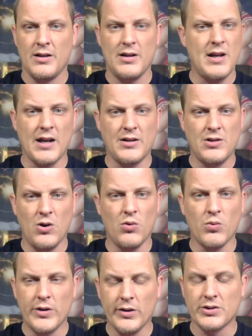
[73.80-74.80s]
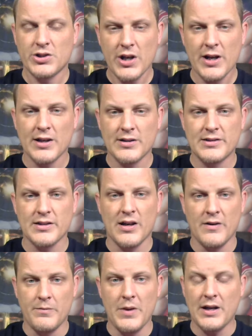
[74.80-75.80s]
He had no real chance
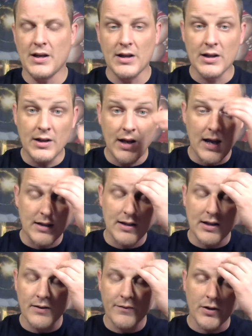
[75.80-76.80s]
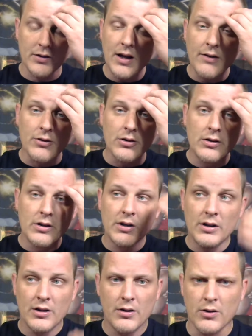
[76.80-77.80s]
of making it at the NFL level.
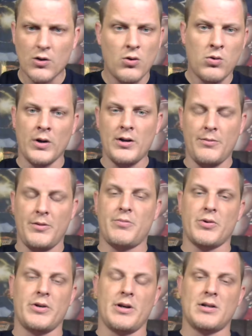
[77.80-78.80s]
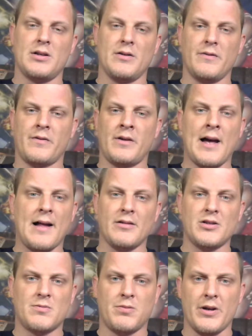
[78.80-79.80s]
Incredibly productive
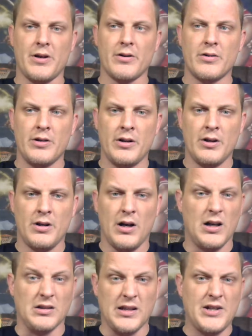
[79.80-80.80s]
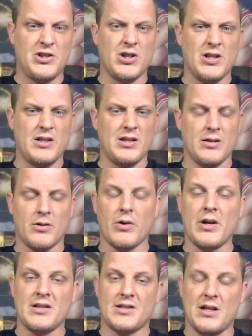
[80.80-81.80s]
college player. A legend in the
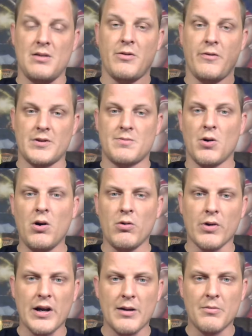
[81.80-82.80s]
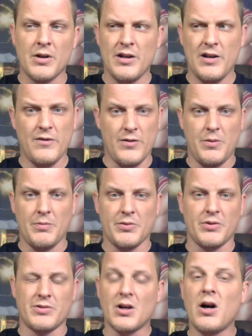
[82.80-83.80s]
grand scheme of his program. Even if people
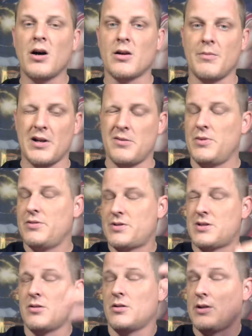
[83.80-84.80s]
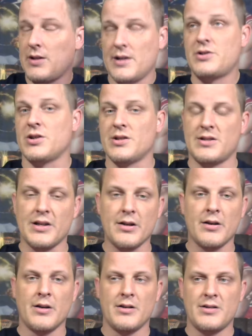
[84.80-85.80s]
don't talk about him, he was still a legend
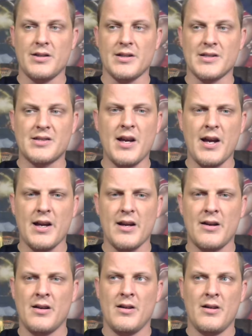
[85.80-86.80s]
to this day,